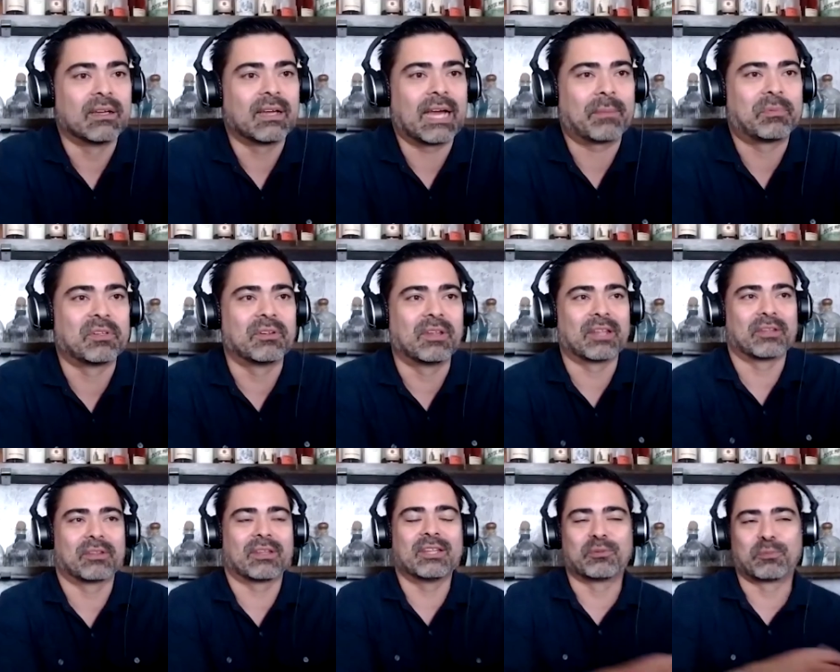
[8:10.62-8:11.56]

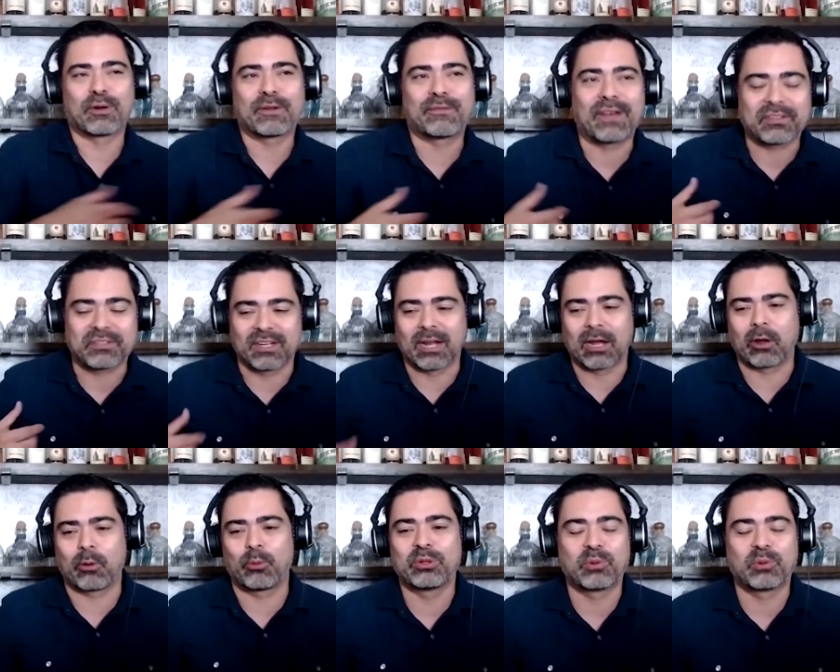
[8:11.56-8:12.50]
absolutely. It's pretty fascinating. I
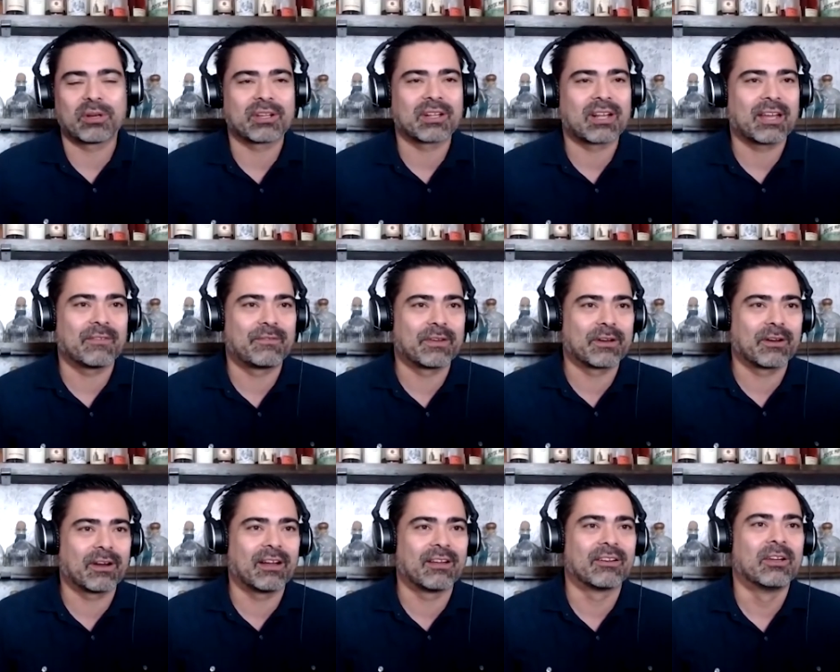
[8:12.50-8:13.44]
always wanted to kind of
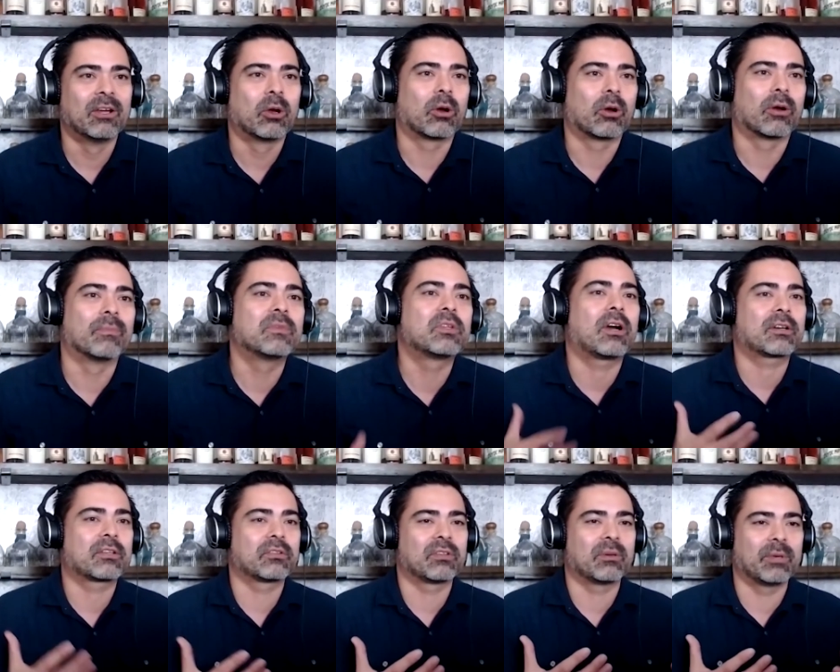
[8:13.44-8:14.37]
figure out or
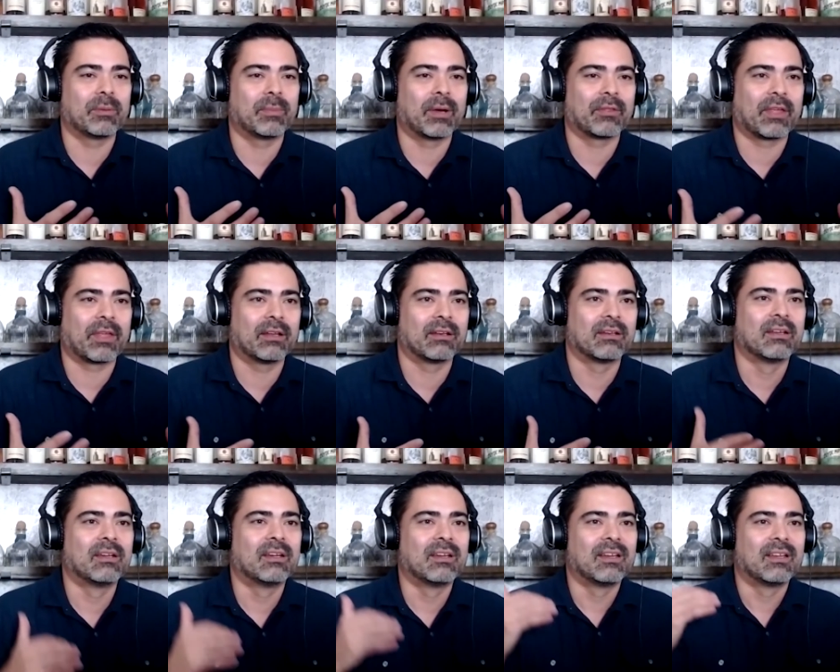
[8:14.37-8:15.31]
talk to somebody about that,
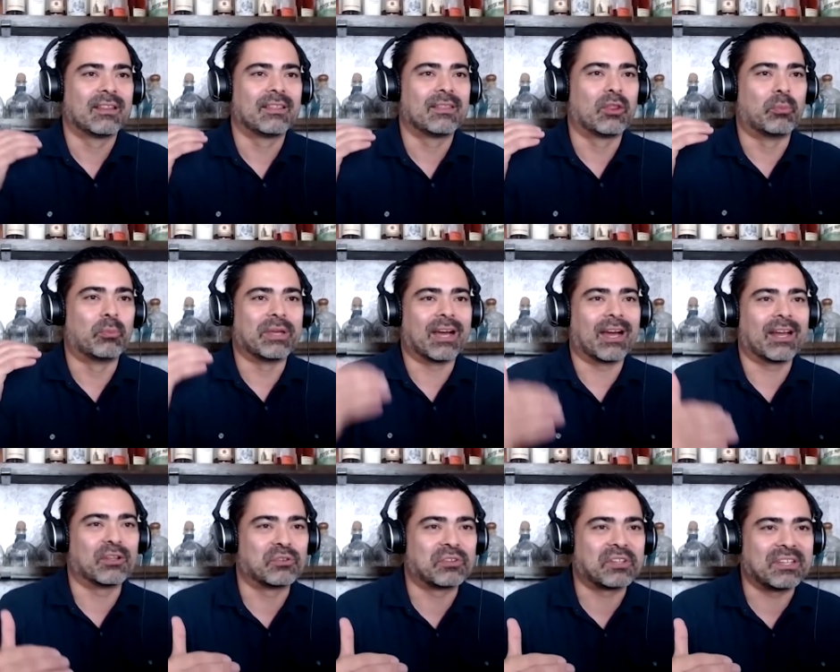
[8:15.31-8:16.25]
the
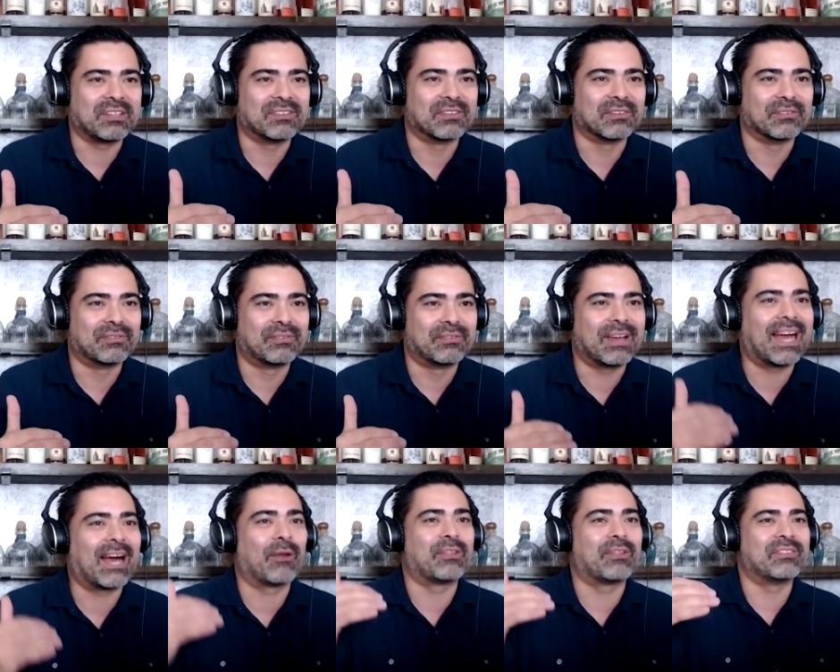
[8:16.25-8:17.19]
behind the scenes of
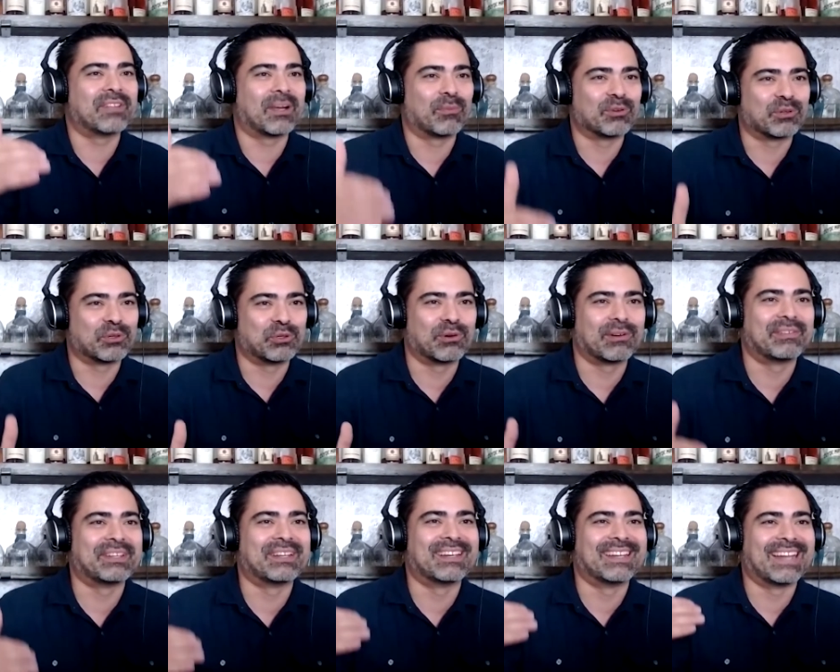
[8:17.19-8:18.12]
how these numbers are
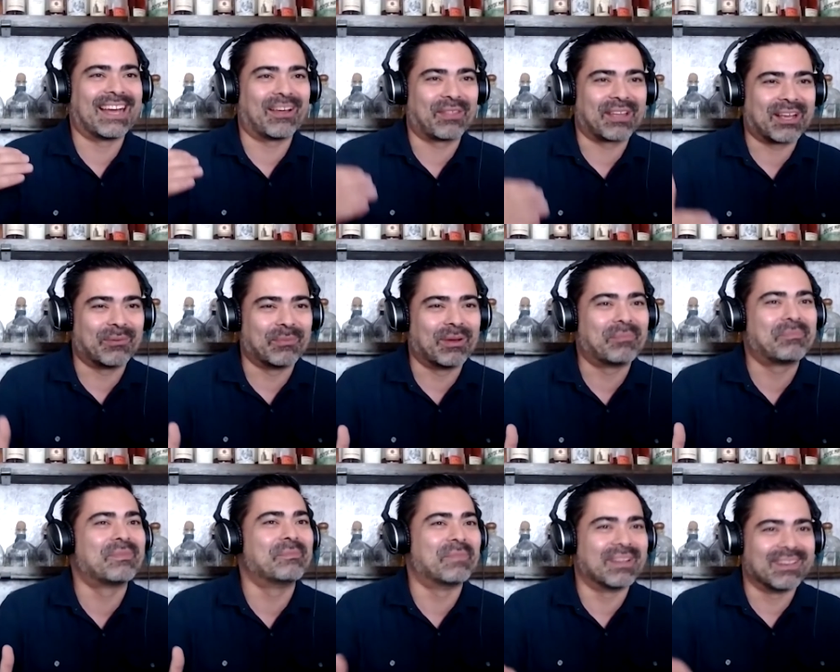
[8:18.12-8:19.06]
driven and how they come
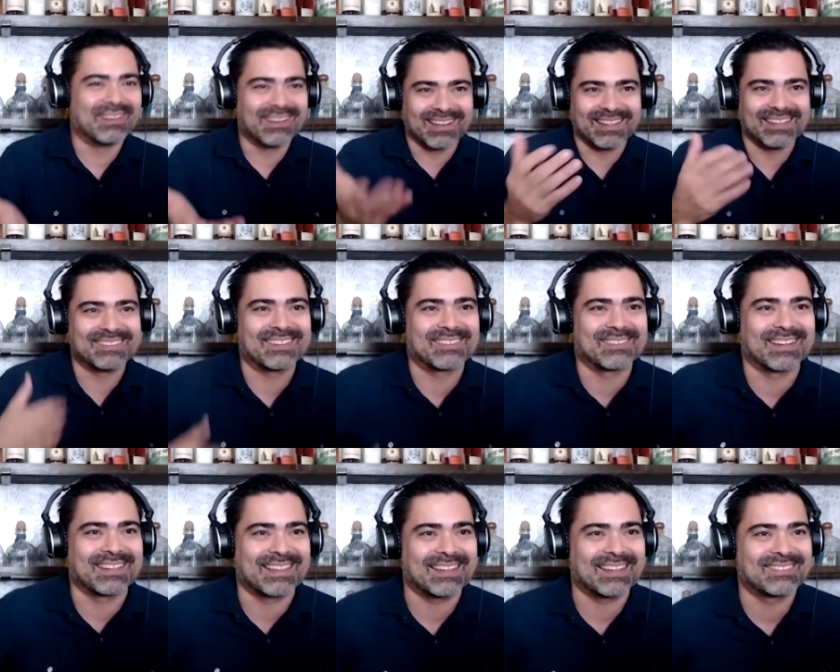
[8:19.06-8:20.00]
up. But uh, it sounds
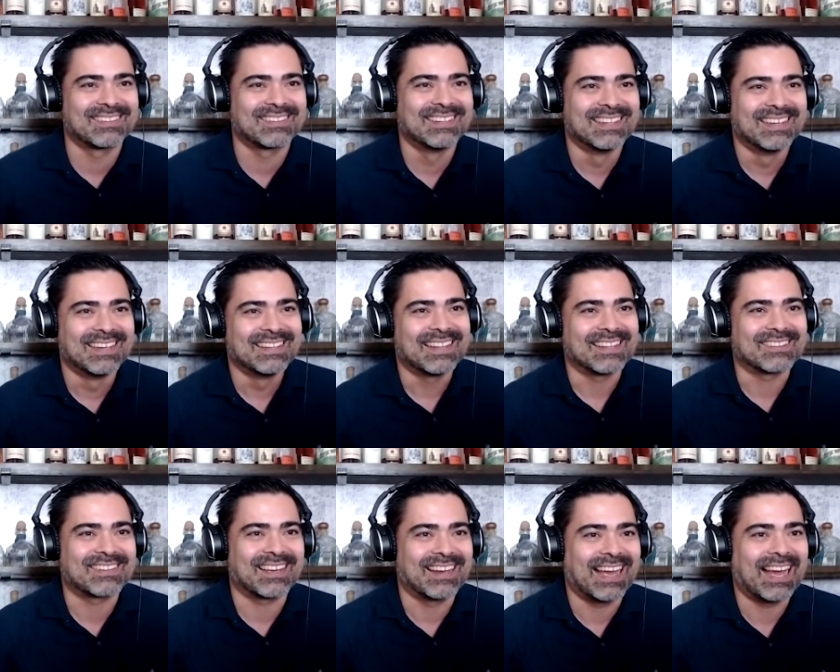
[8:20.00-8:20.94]
like that's that's
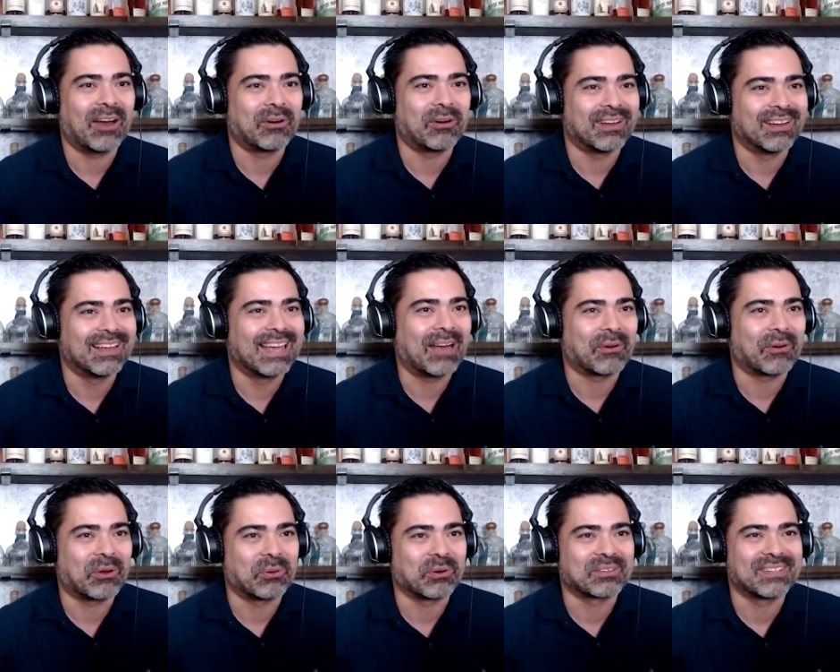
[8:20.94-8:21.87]
kind of how uh, how it
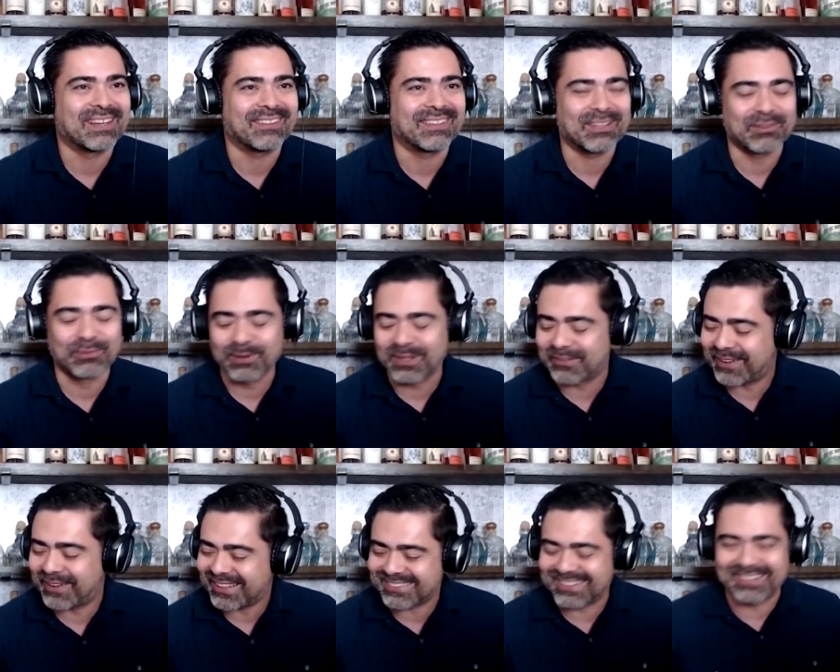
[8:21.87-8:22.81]
all works out. That's really
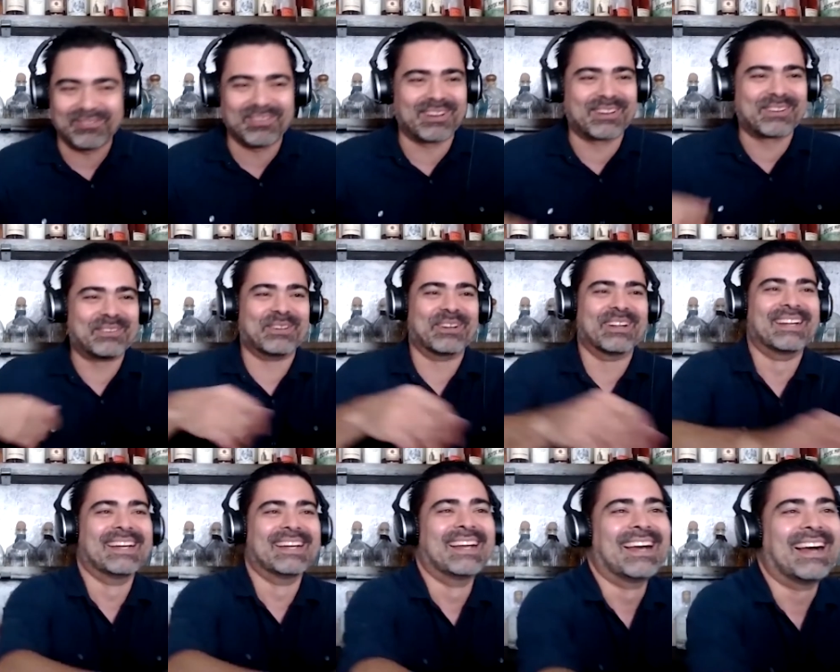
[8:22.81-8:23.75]
fascinating. Very cool.
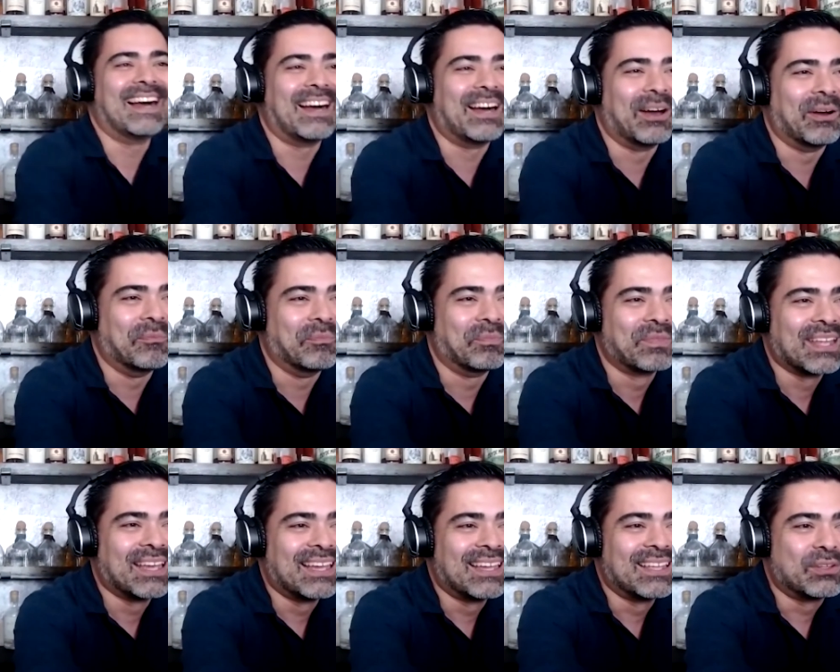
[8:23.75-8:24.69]
Um,
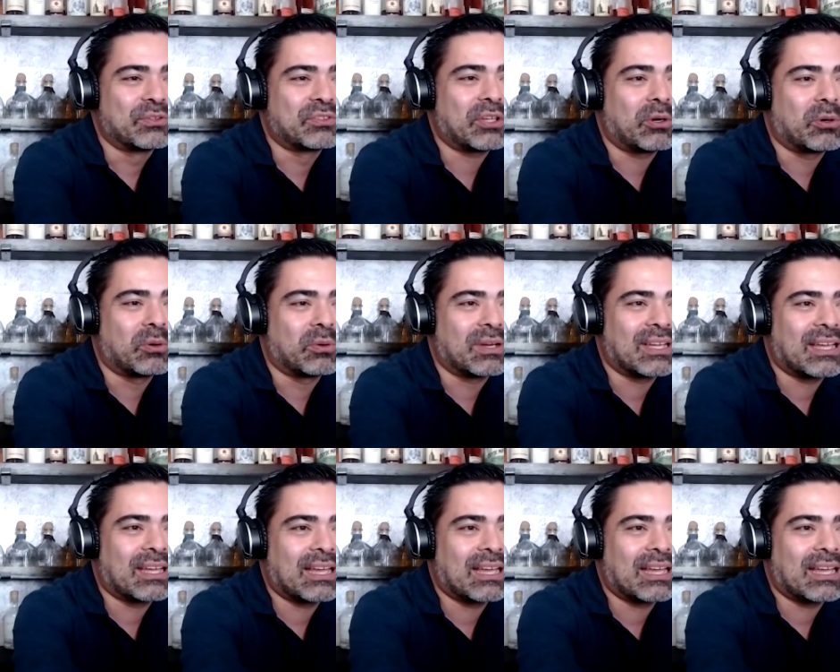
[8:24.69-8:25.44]
so